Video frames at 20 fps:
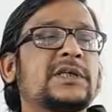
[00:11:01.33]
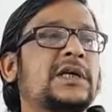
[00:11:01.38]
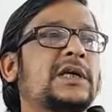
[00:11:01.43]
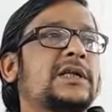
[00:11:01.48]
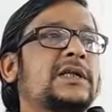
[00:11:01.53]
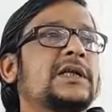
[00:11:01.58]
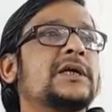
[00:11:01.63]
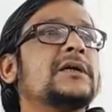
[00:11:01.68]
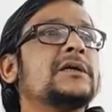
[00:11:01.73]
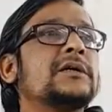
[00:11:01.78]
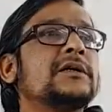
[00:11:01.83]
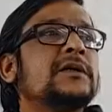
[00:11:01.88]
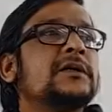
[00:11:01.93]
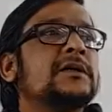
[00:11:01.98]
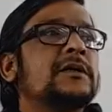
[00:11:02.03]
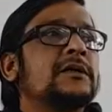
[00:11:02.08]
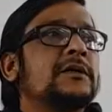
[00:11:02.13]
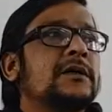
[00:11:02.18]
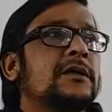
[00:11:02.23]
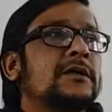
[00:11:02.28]
are
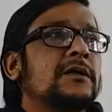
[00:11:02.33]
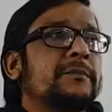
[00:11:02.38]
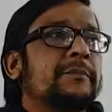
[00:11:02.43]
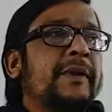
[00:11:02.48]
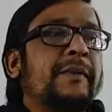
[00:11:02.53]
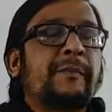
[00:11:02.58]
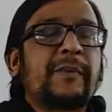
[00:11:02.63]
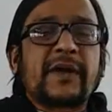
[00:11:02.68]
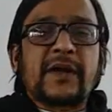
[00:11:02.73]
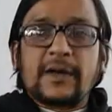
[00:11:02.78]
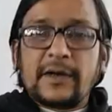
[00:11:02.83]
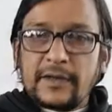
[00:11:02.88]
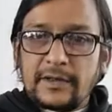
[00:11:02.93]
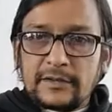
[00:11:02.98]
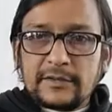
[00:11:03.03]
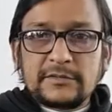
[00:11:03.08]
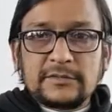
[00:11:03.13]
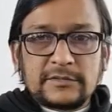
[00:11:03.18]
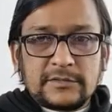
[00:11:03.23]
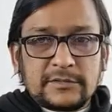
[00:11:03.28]
the
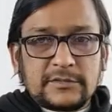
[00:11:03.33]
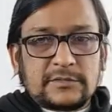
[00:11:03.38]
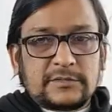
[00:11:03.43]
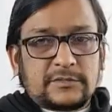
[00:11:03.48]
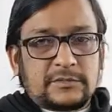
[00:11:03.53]
prepared